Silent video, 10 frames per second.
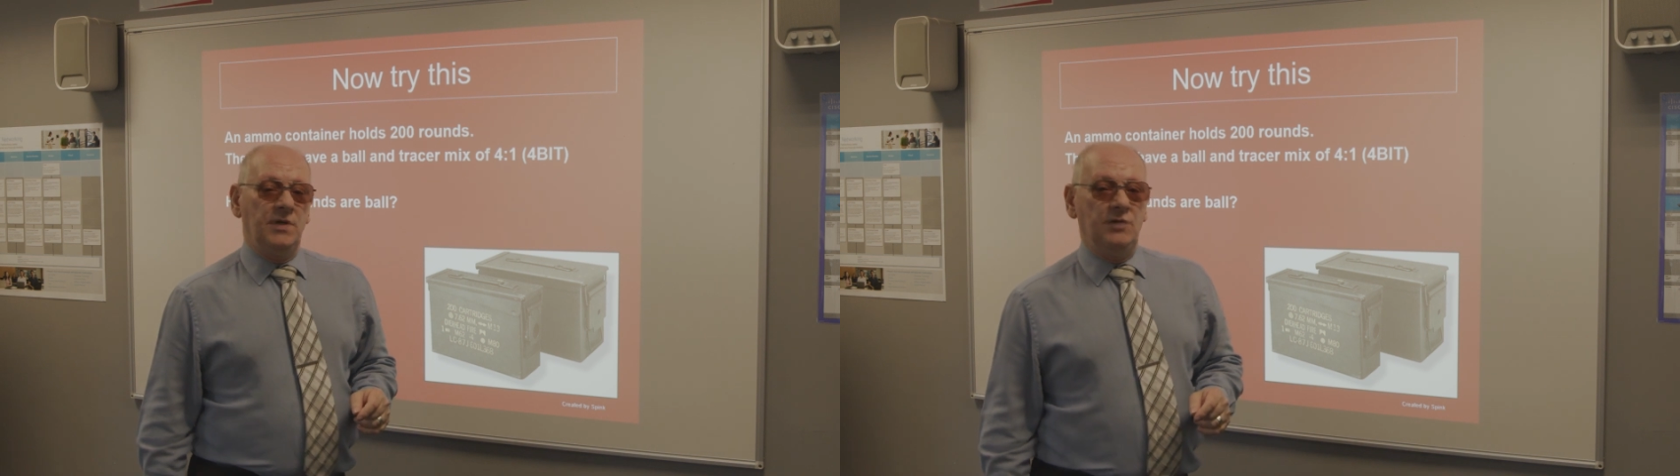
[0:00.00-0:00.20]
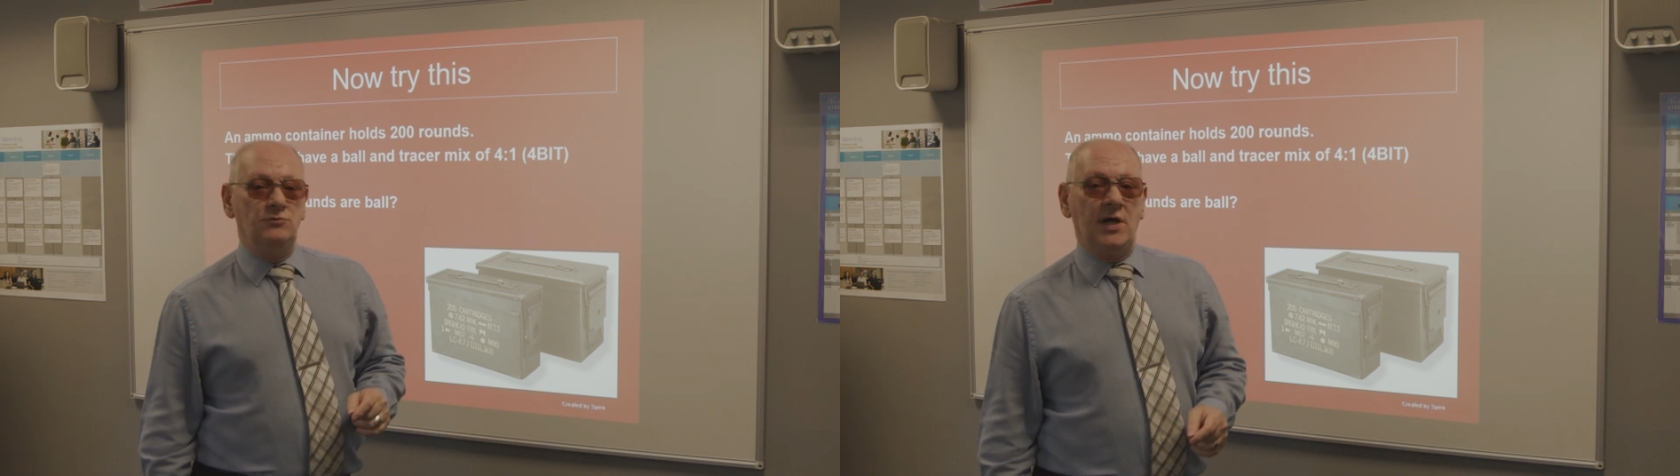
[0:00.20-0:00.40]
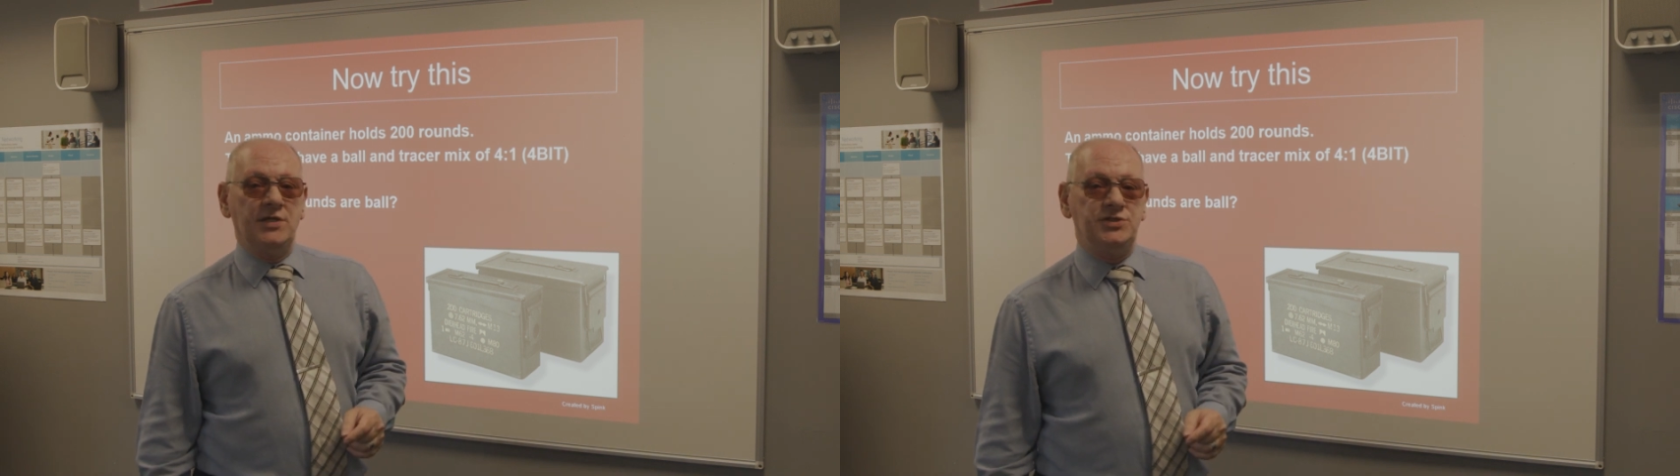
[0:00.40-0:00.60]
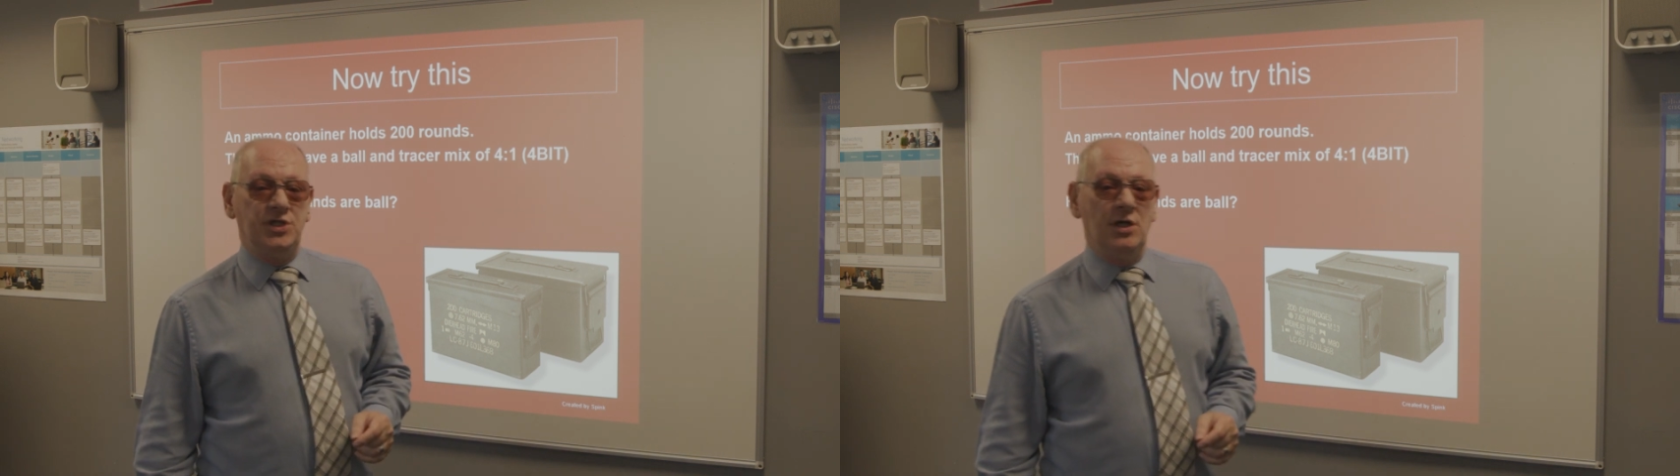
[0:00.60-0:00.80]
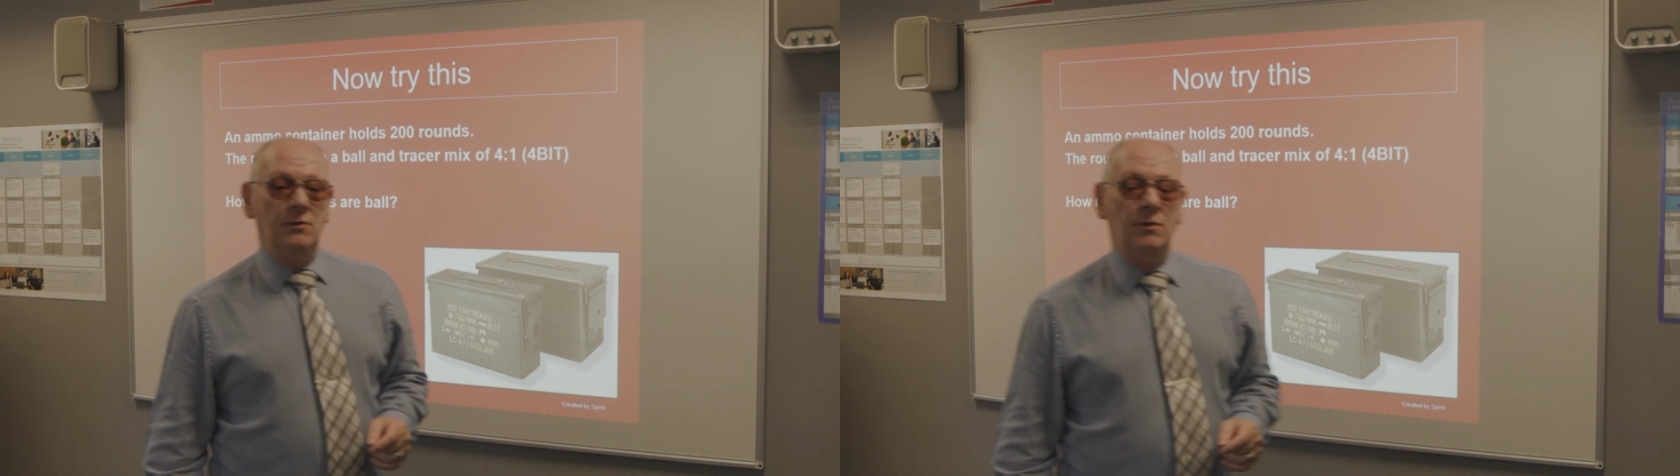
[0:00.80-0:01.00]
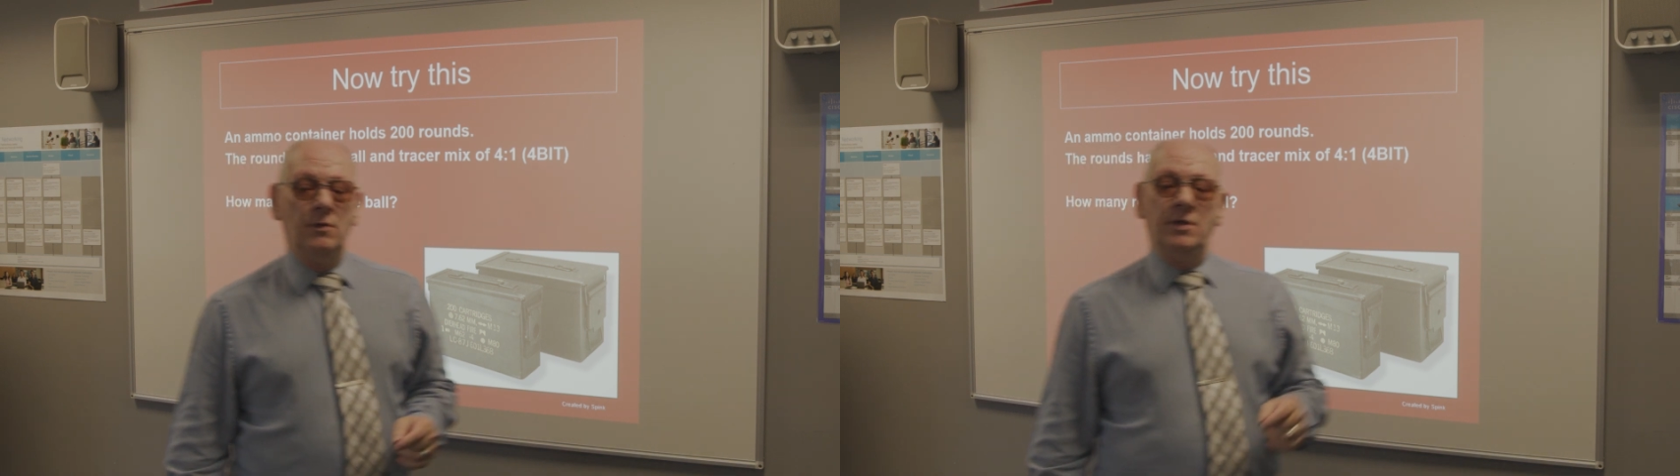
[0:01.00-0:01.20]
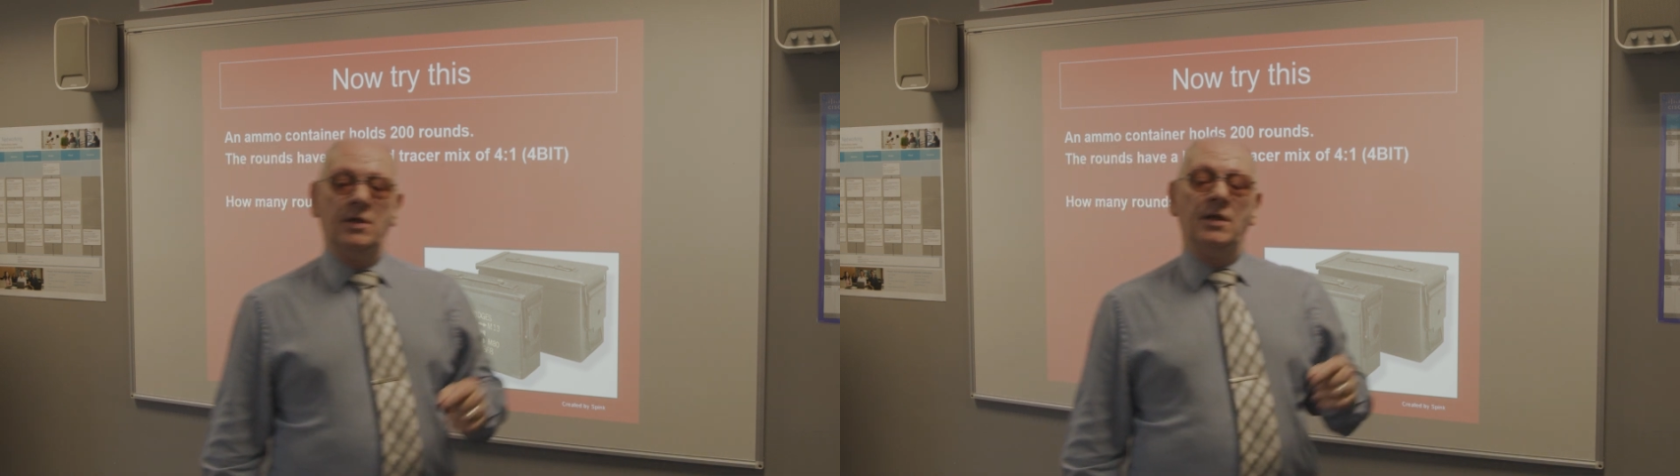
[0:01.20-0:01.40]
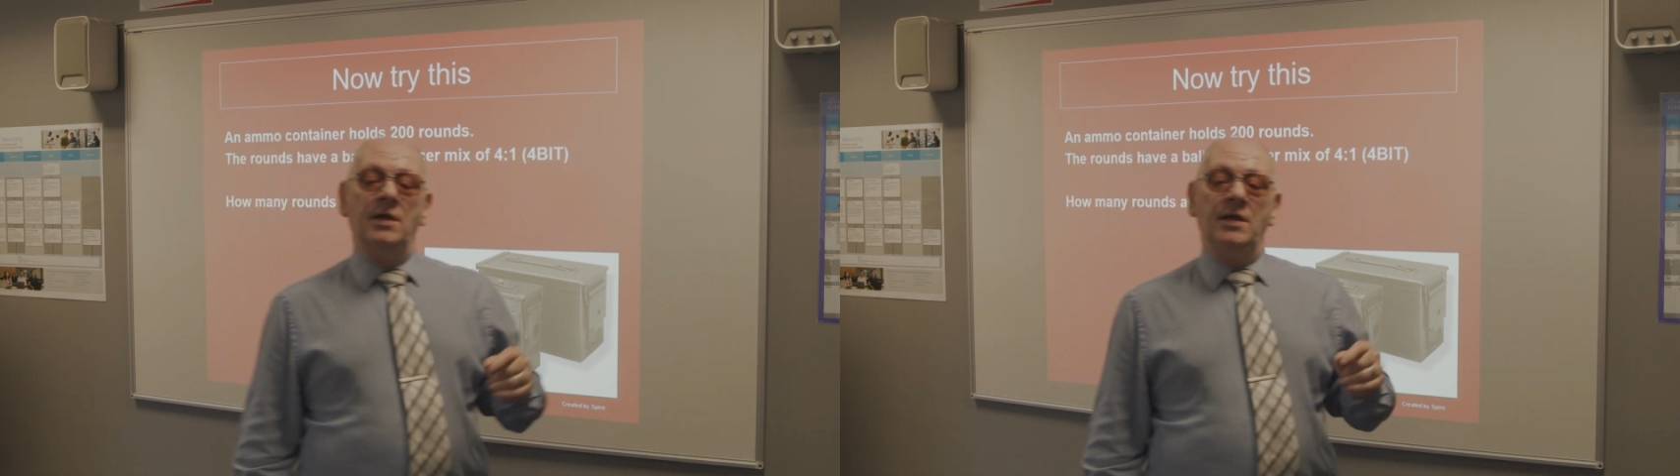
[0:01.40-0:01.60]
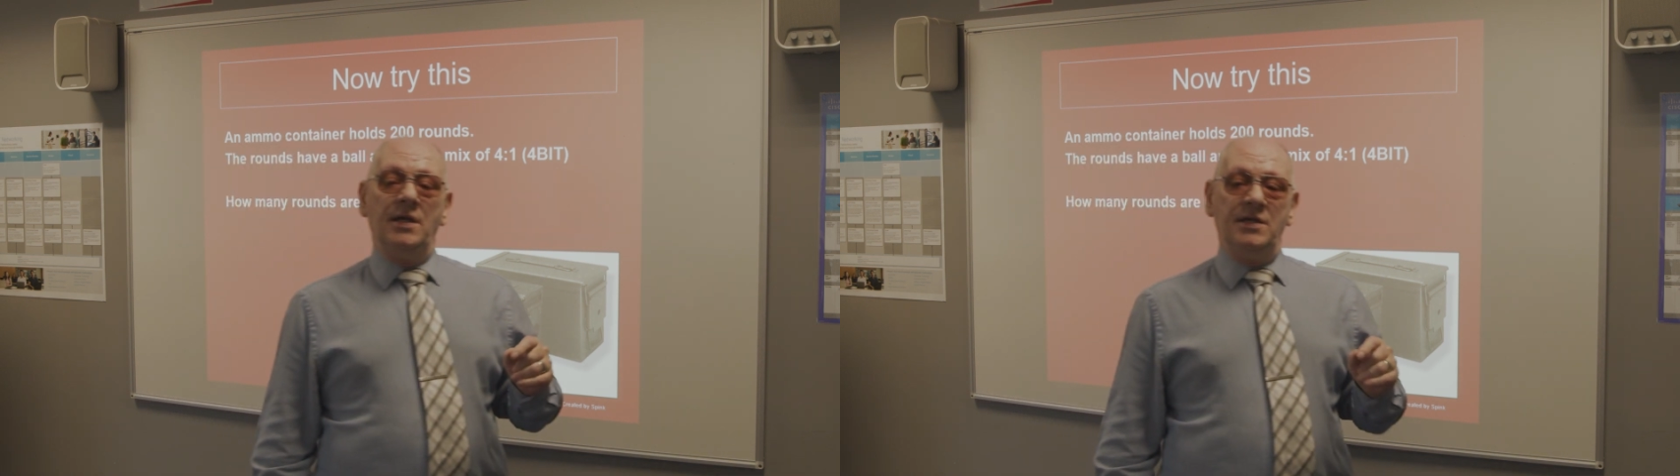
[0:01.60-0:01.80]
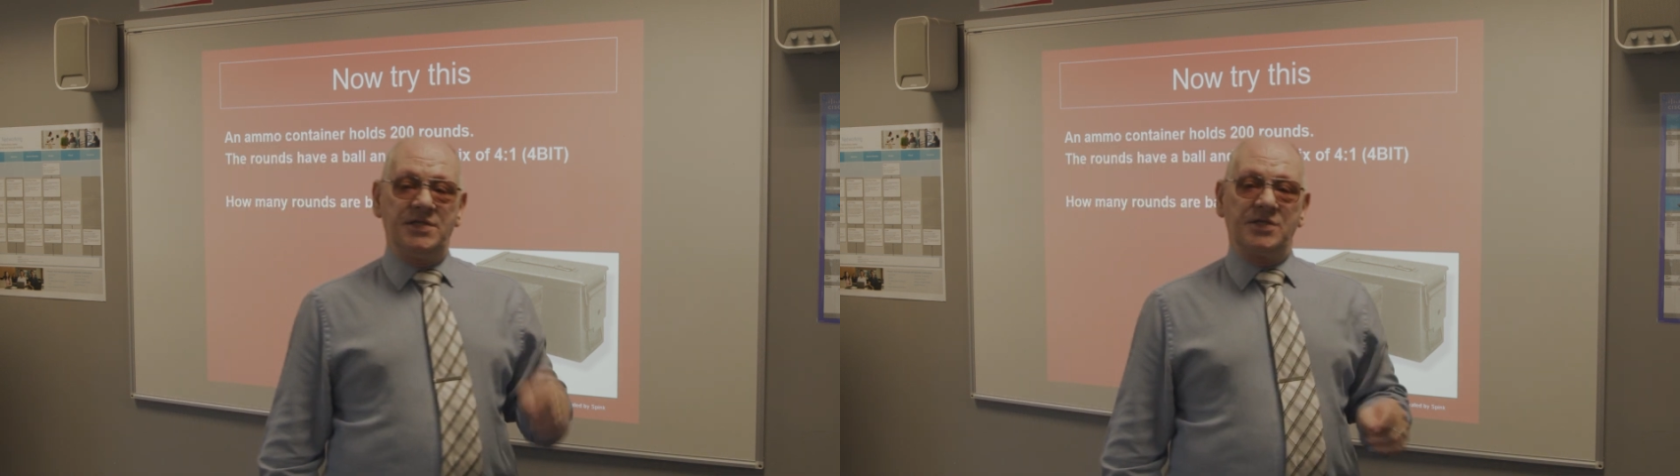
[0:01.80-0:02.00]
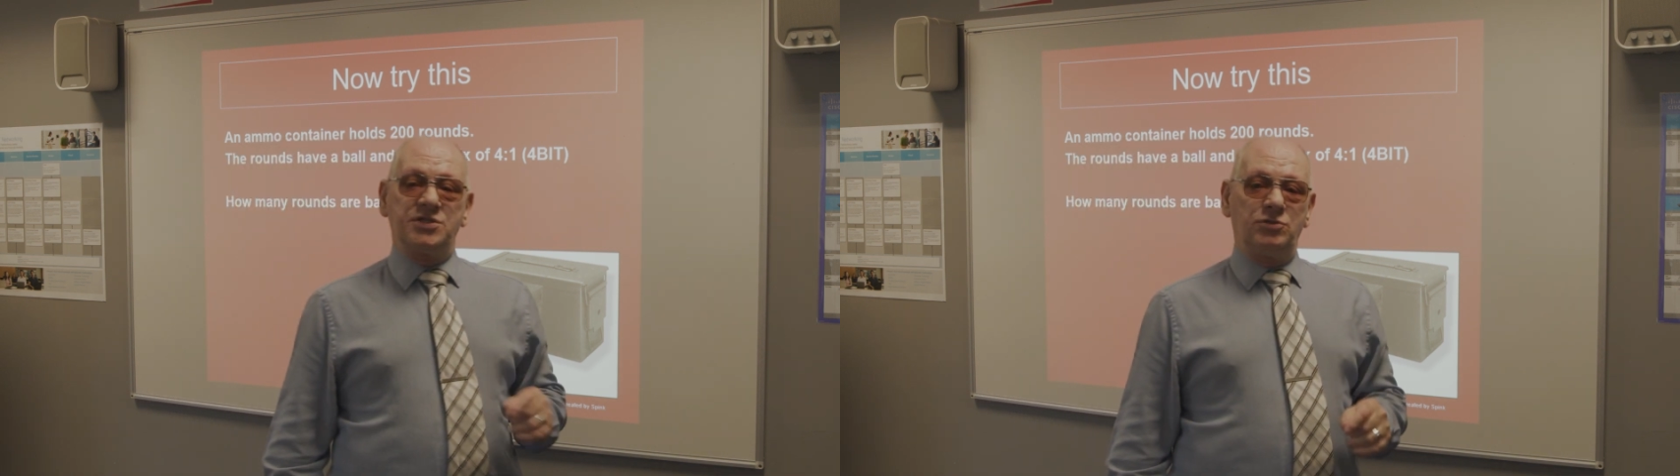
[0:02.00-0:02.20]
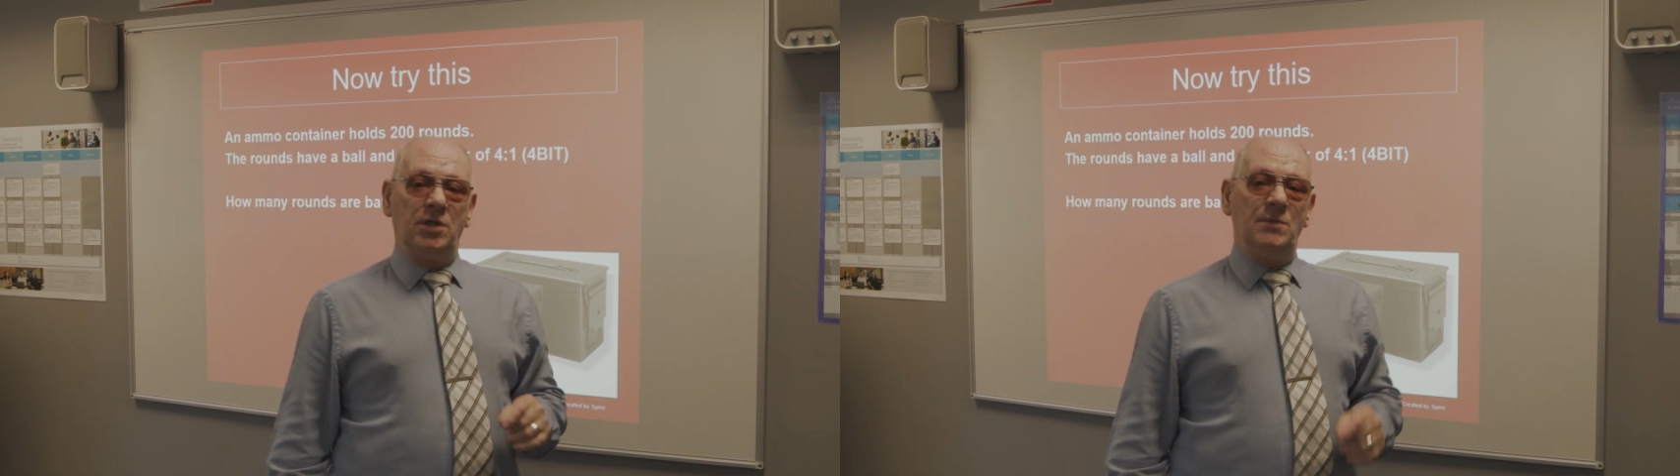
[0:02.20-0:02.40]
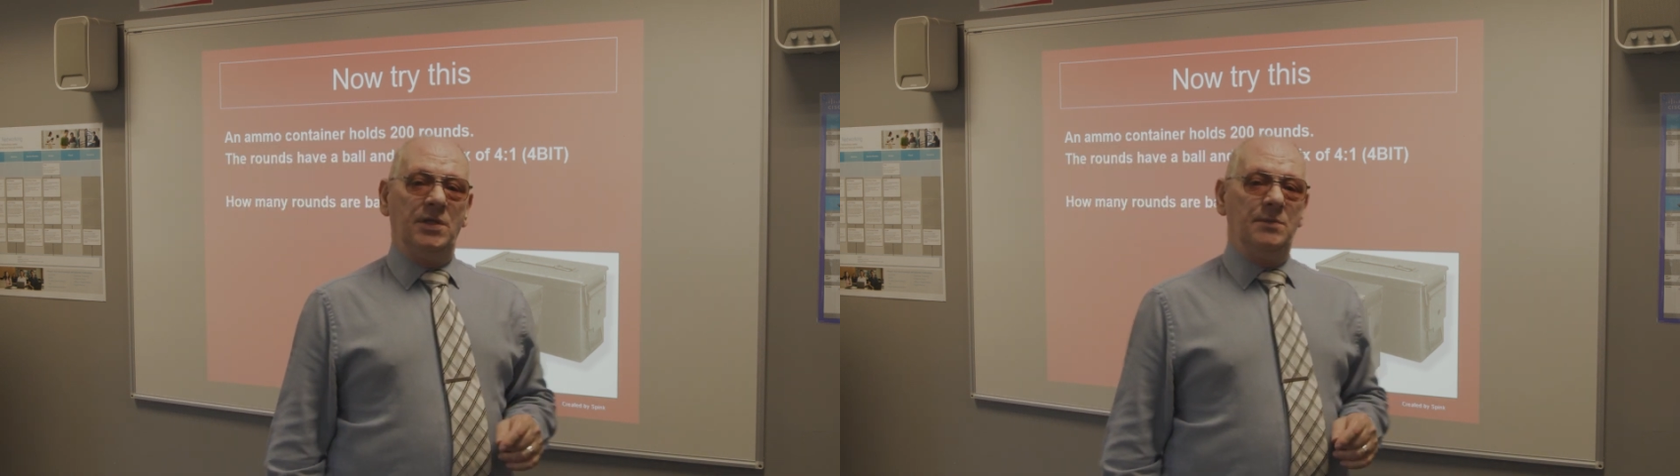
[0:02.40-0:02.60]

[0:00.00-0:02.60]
in ratio is extremely